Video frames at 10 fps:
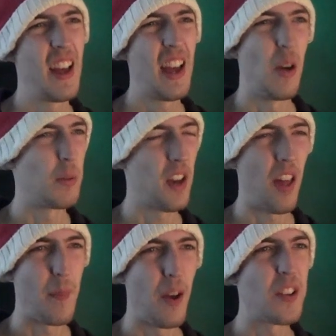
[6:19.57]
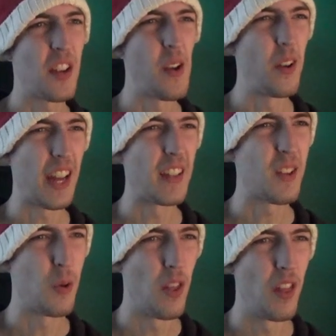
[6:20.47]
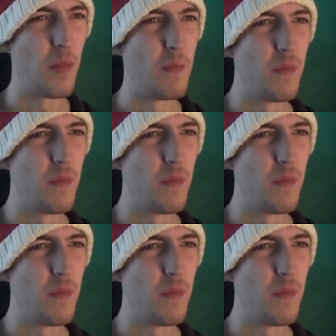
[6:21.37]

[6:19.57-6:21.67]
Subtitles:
help out that much, and you only get 2 of them.